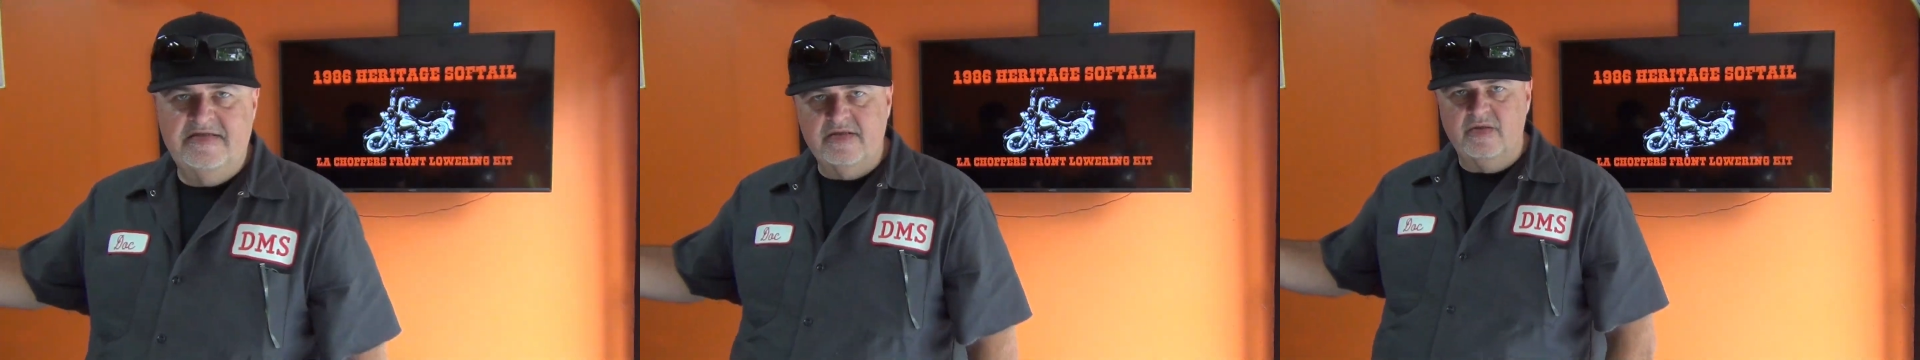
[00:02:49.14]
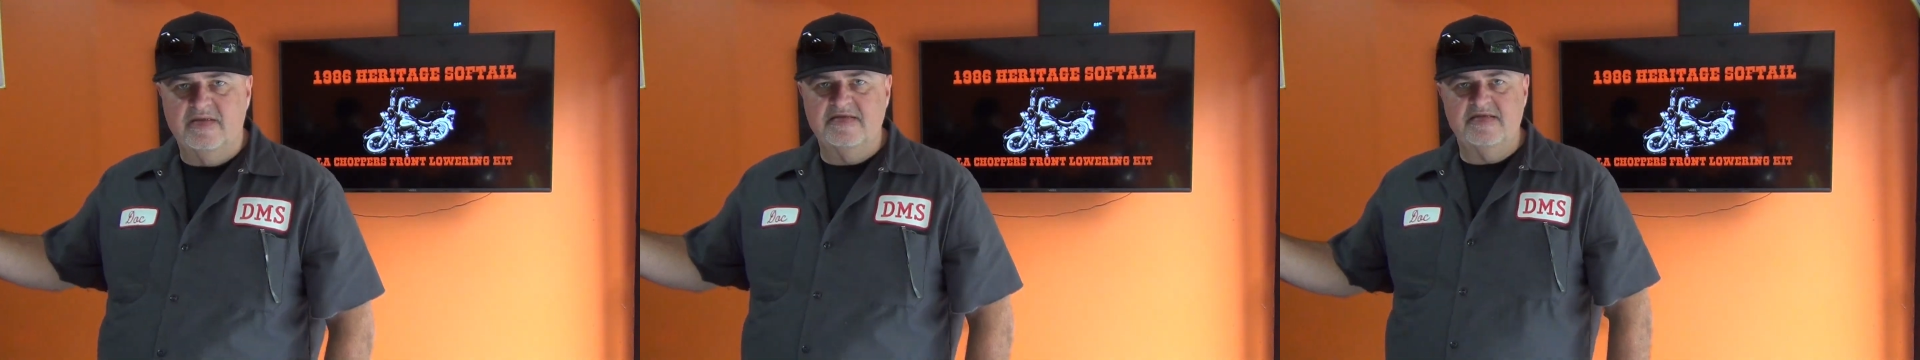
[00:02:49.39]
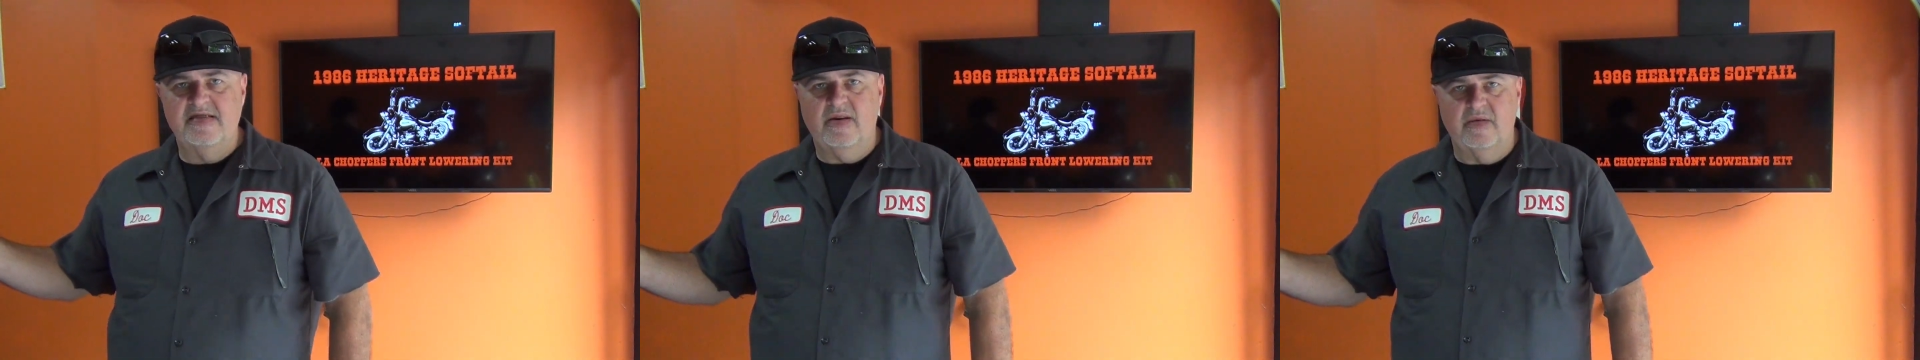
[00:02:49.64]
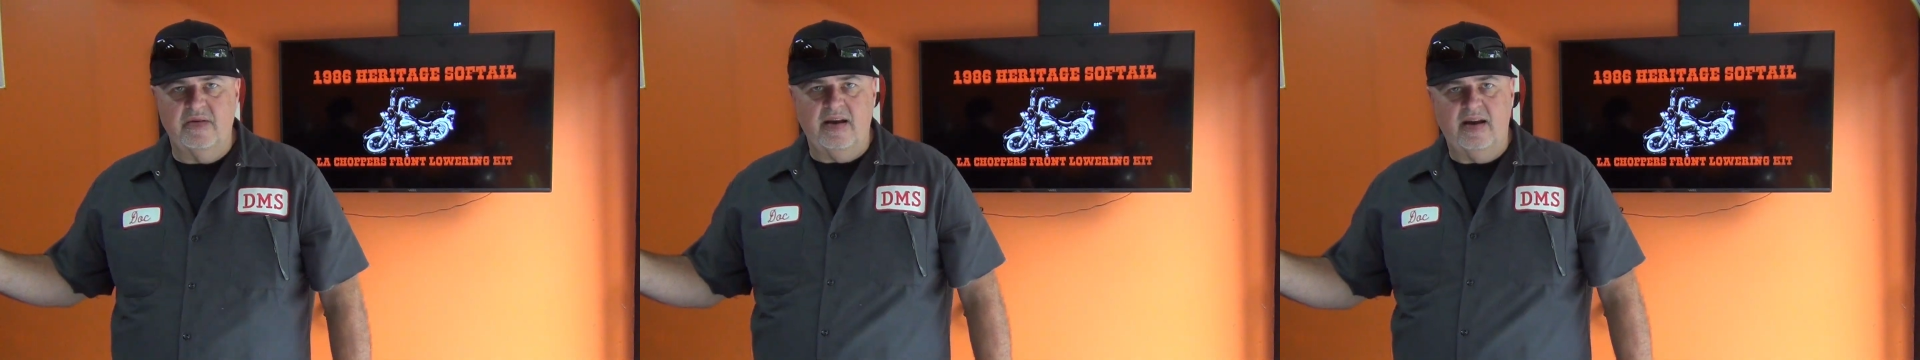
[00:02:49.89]
you're going to see
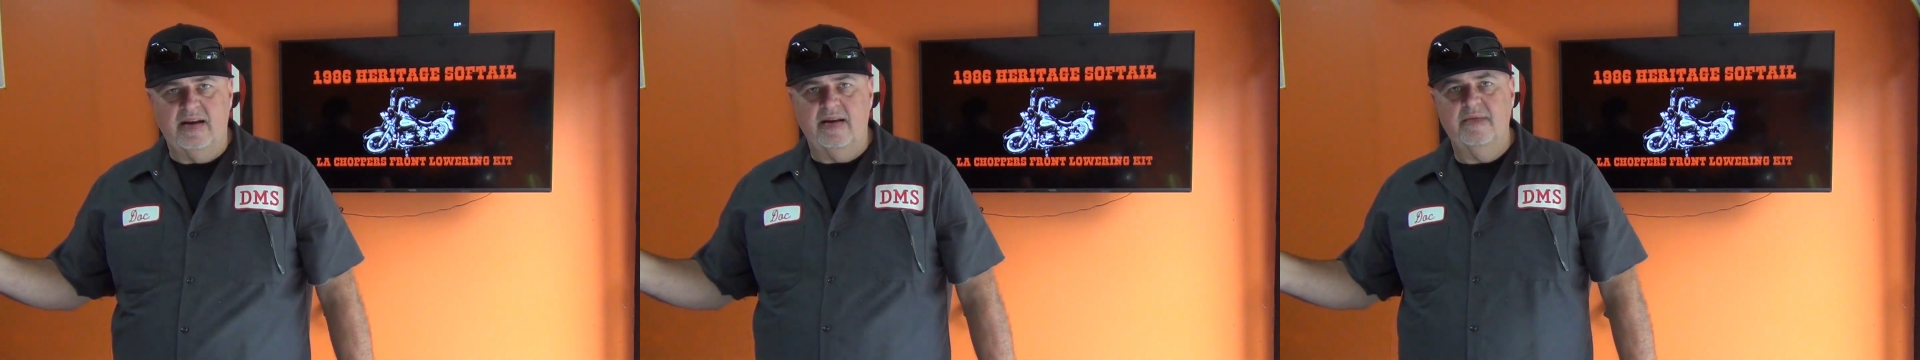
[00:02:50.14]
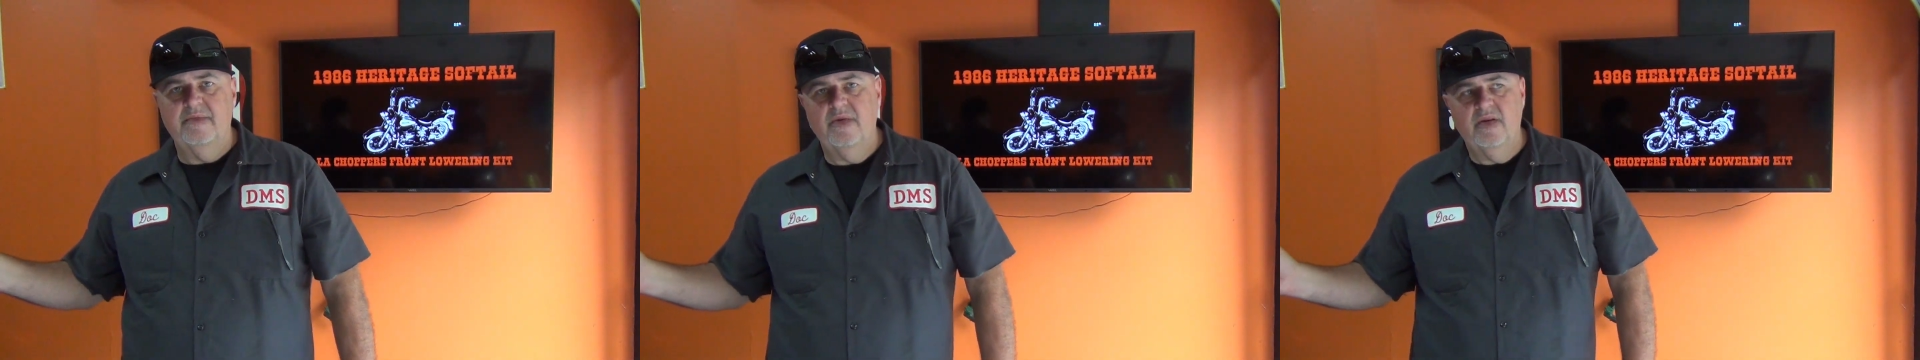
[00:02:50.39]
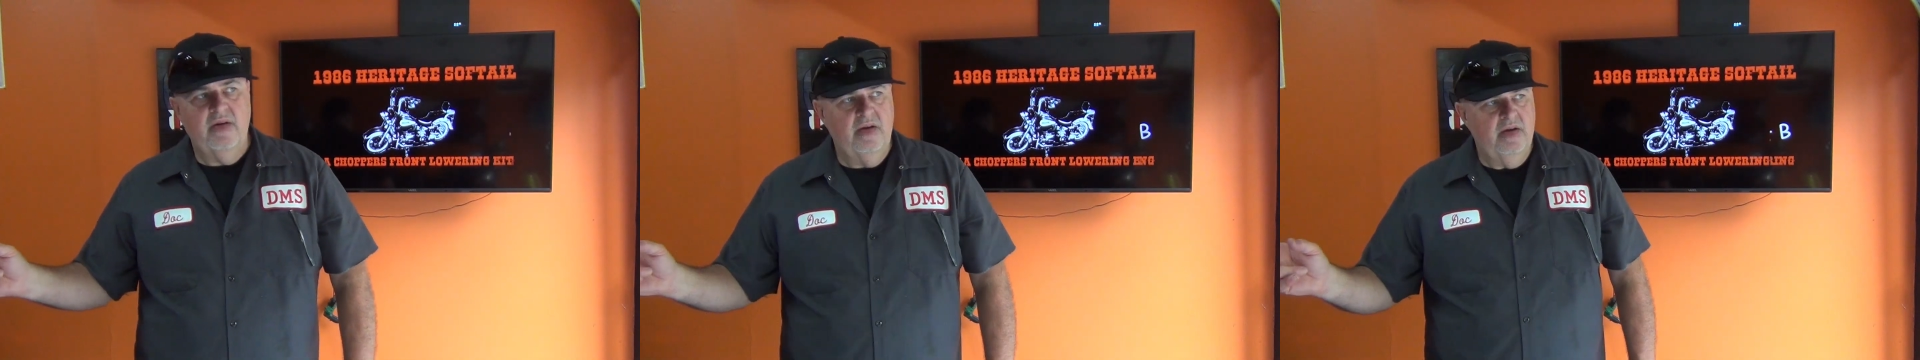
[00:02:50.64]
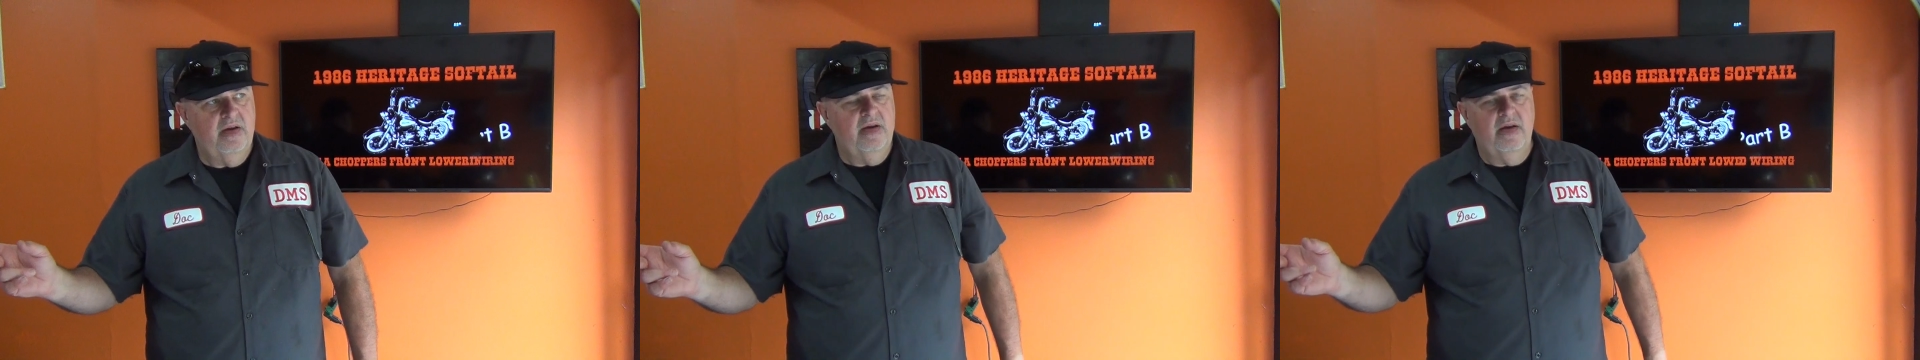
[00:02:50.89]
on Donna,
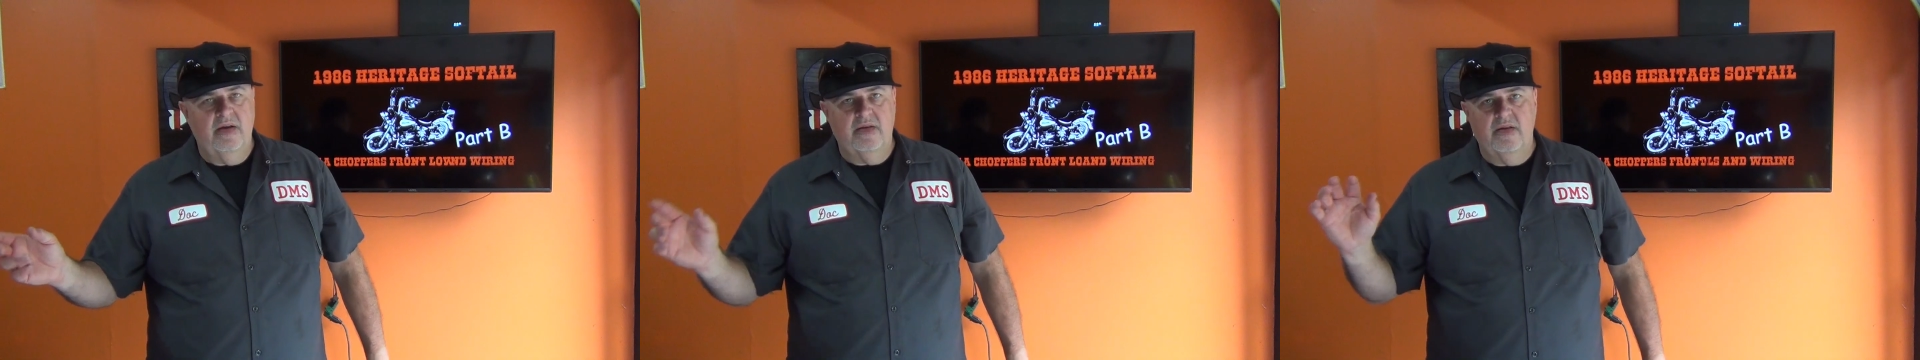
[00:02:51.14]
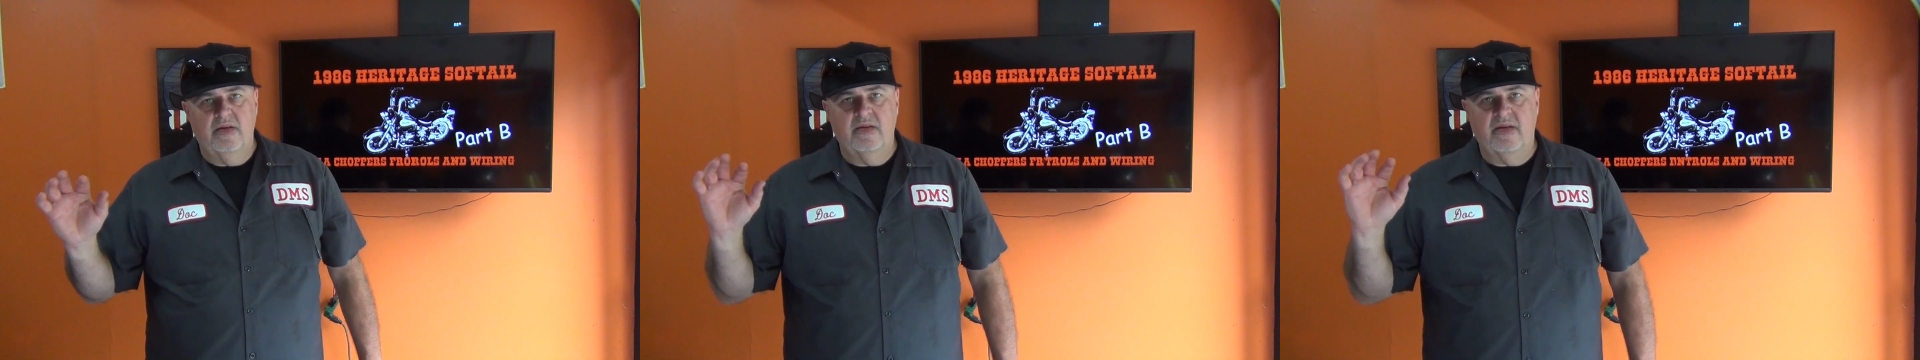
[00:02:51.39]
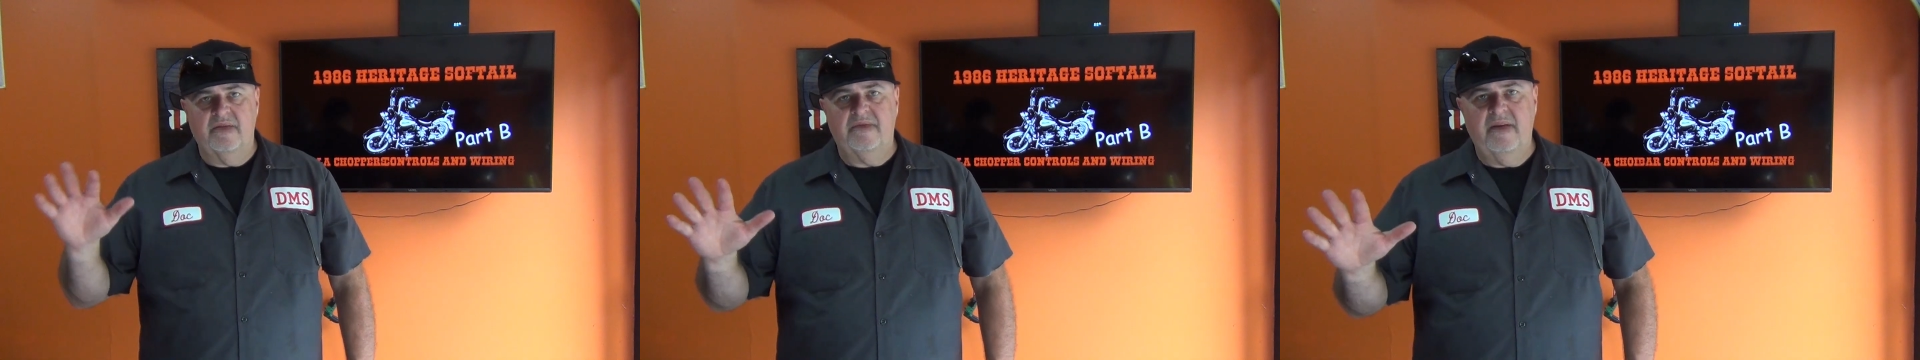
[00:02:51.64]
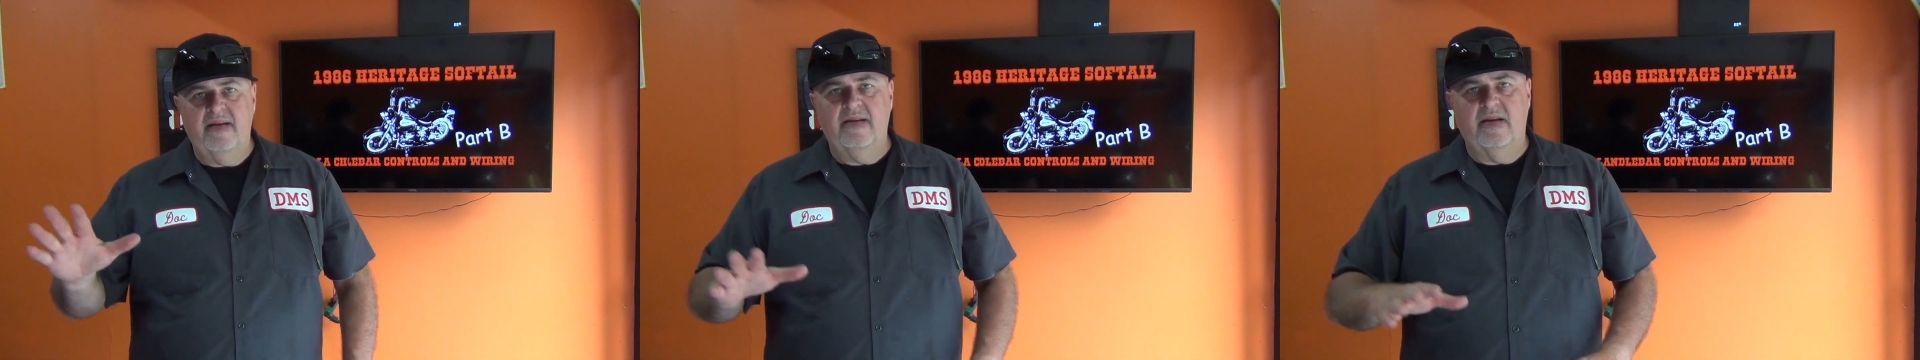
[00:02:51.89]
the
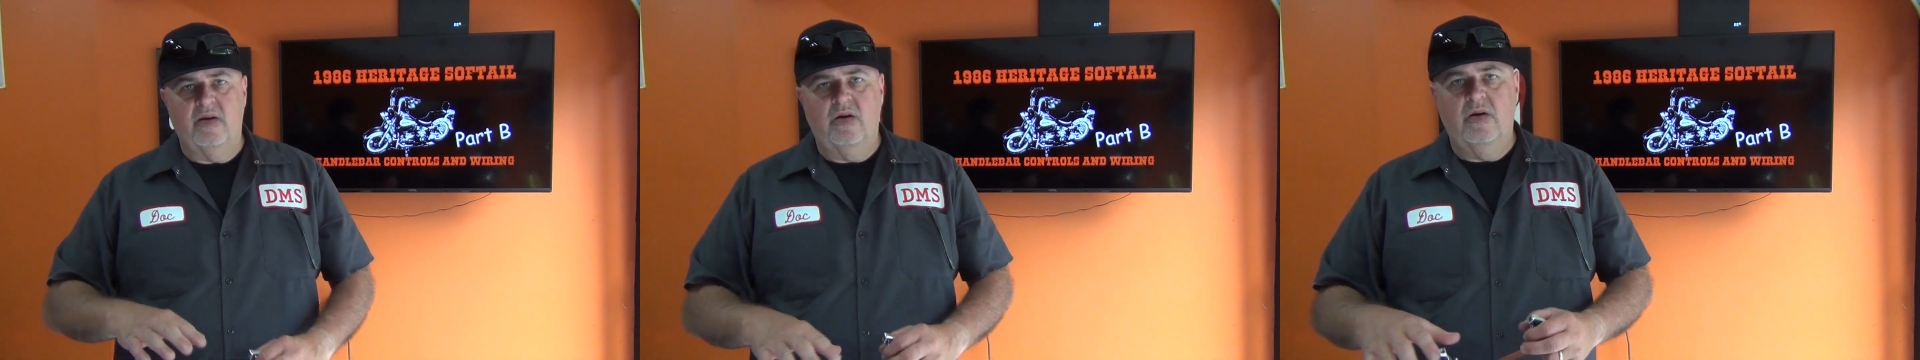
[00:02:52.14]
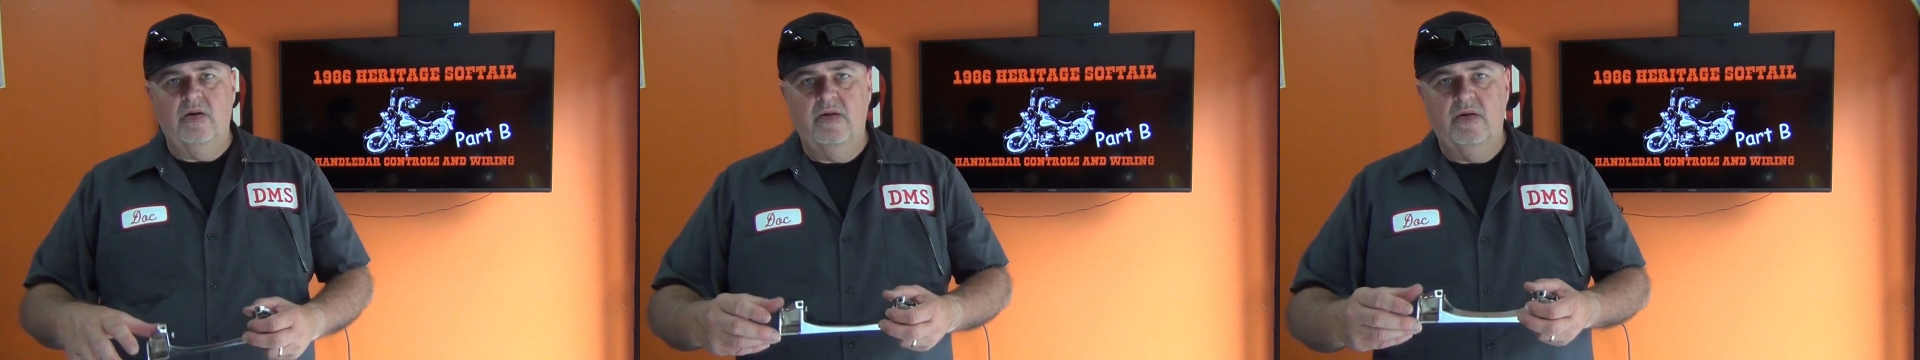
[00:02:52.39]
fender